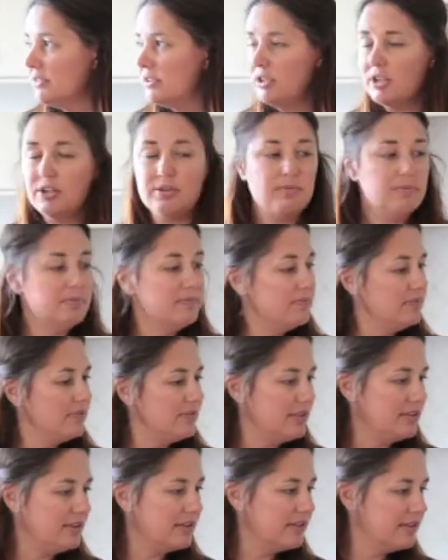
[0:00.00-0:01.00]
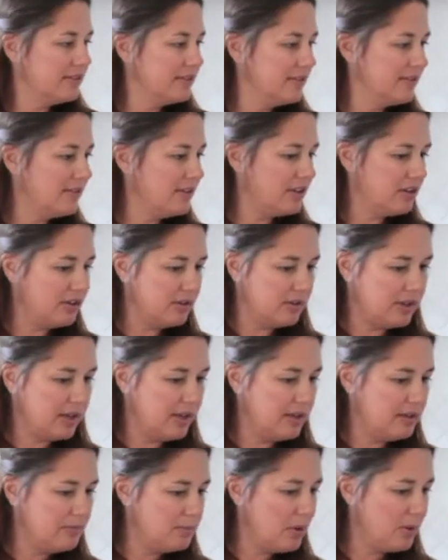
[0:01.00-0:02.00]
No. Okay,
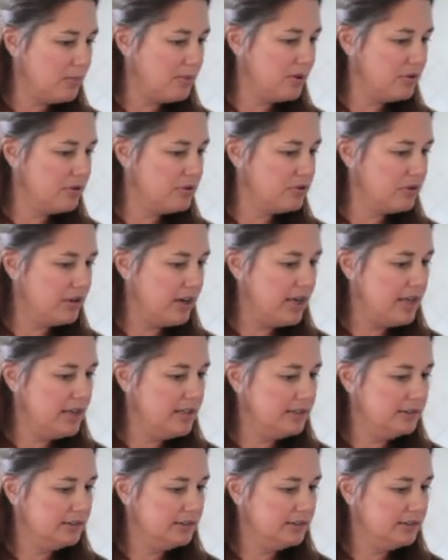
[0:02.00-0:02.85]
pop it on the tray.